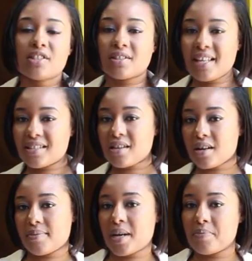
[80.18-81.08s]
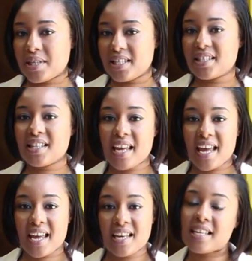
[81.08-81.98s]
So let's talk about bees
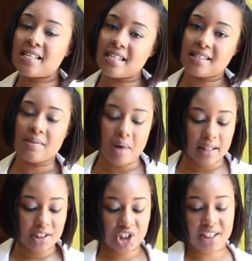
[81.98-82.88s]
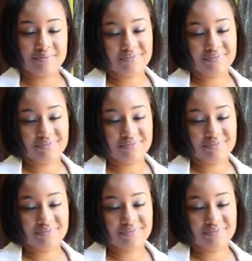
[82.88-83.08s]
today in entomology.